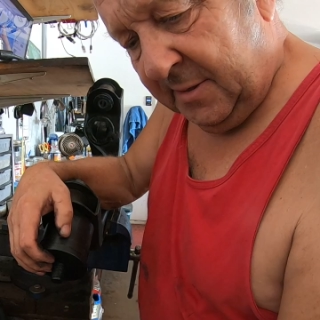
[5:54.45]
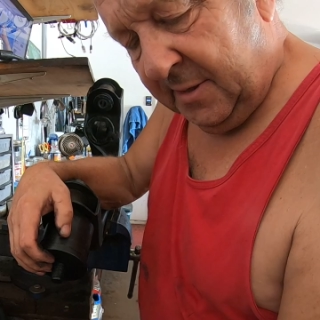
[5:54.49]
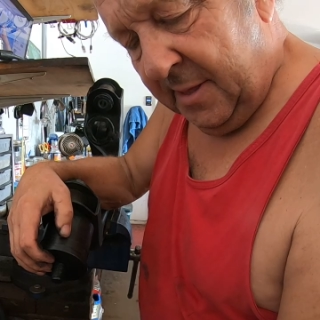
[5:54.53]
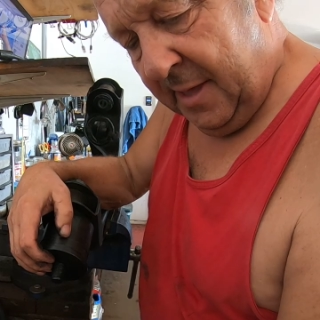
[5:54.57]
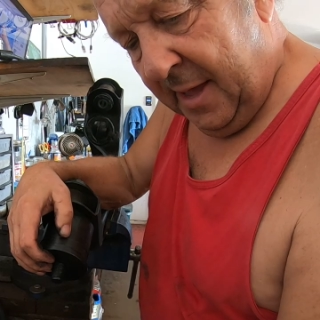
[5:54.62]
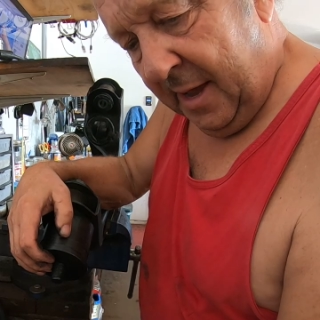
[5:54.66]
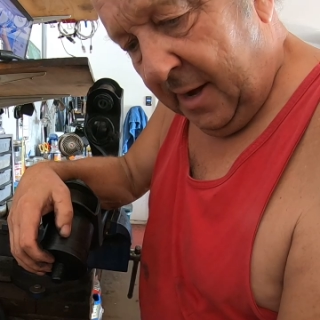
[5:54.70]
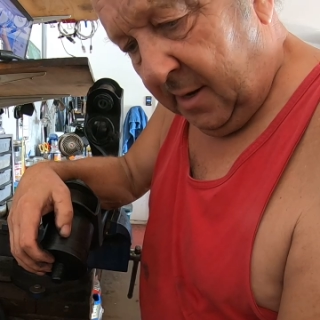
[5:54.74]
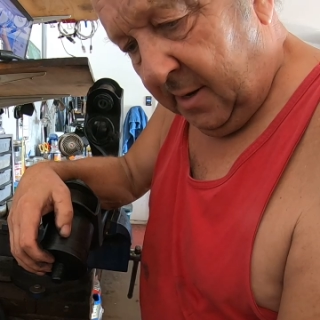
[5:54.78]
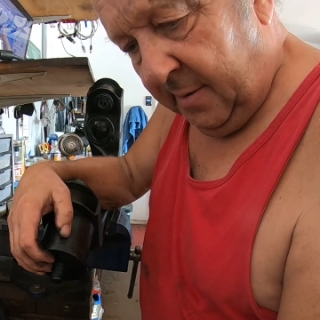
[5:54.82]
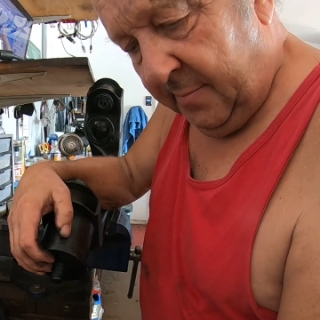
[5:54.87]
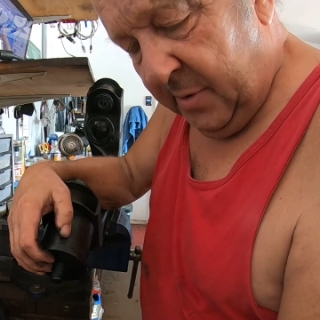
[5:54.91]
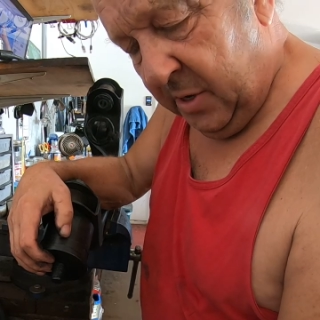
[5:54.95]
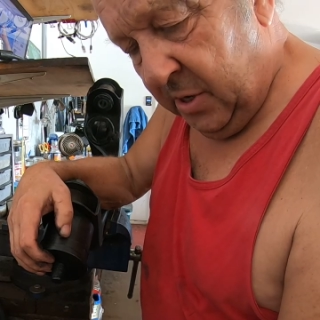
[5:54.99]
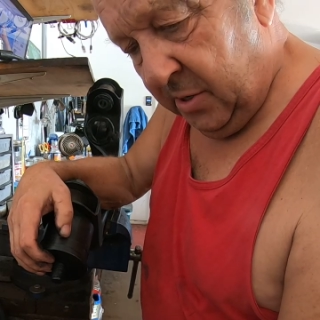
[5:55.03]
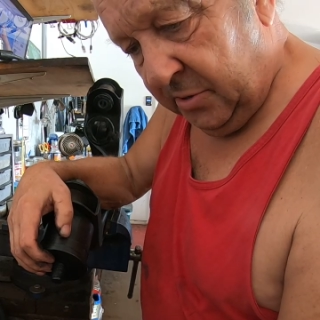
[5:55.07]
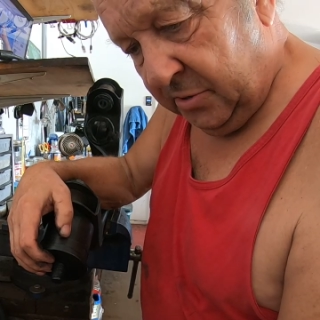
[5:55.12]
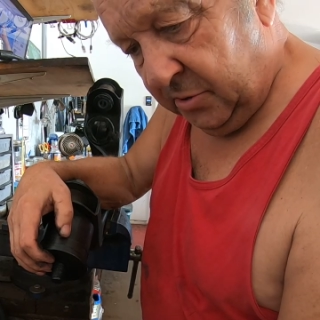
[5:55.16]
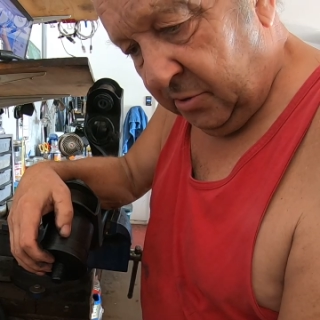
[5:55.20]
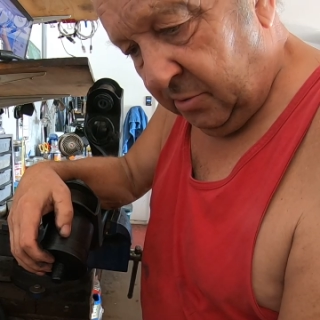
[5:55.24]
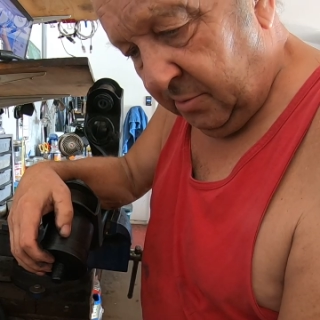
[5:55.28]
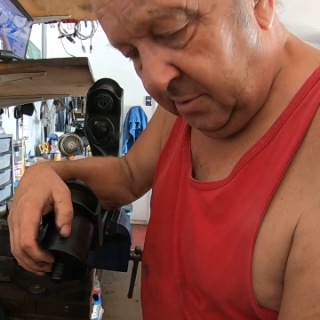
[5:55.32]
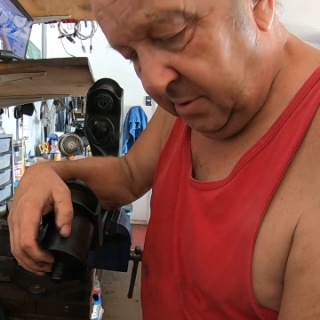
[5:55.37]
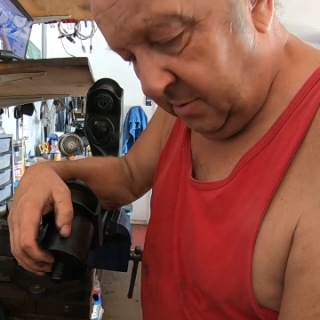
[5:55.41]
to that
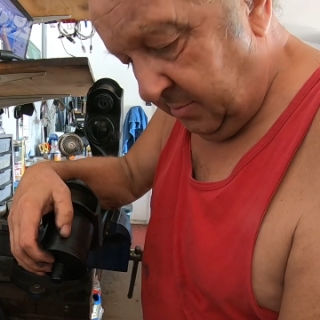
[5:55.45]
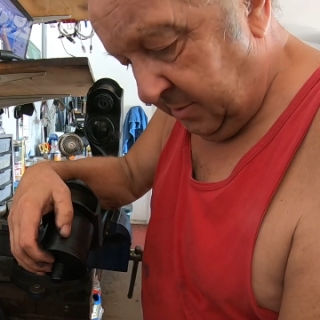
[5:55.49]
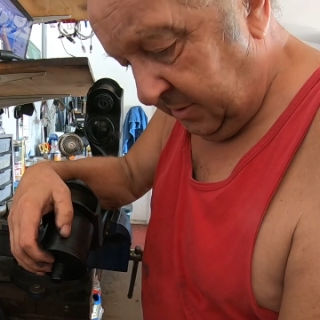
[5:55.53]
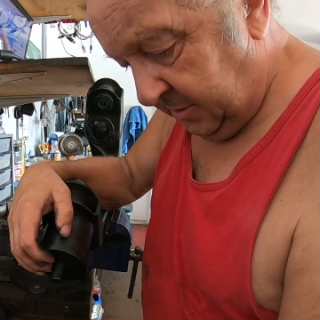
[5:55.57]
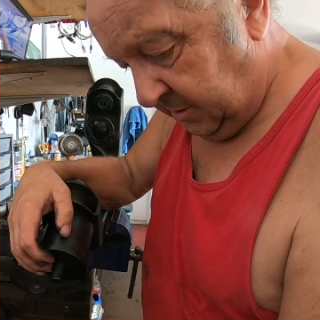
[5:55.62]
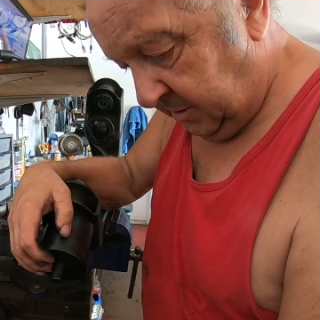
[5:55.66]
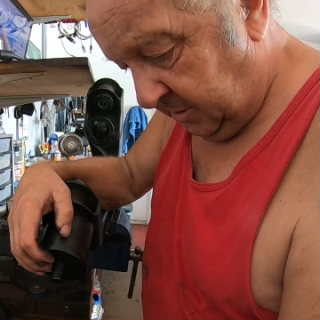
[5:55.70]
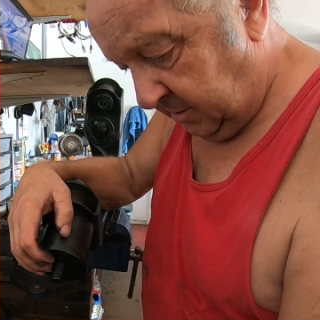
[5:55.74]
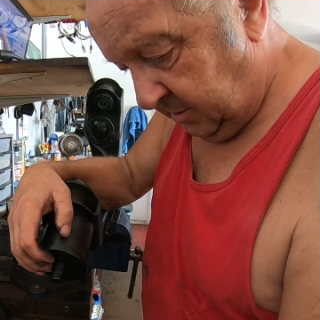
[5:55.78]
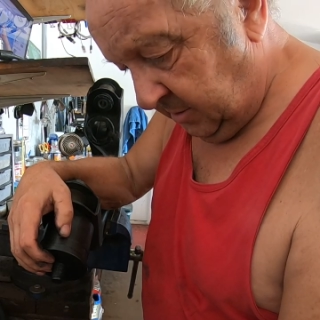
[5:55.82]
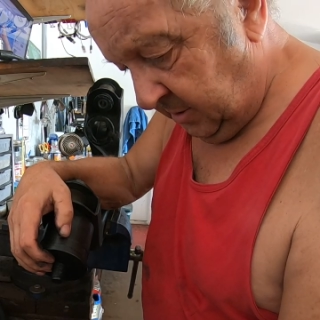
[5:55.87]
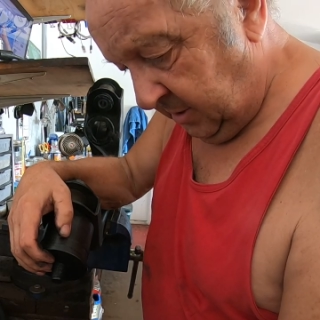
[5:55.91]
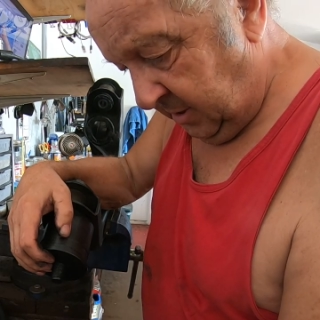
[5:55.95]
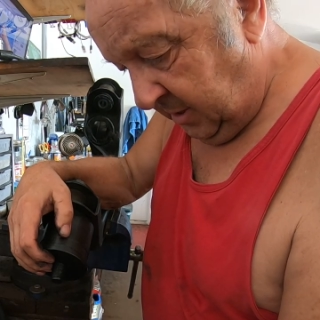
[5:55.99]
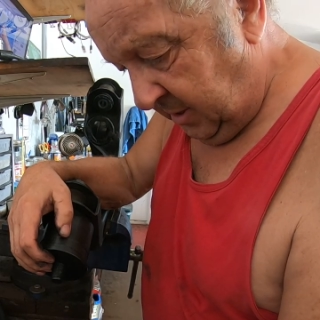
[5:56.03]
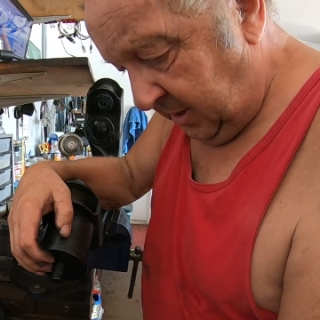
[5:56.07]
commercial that was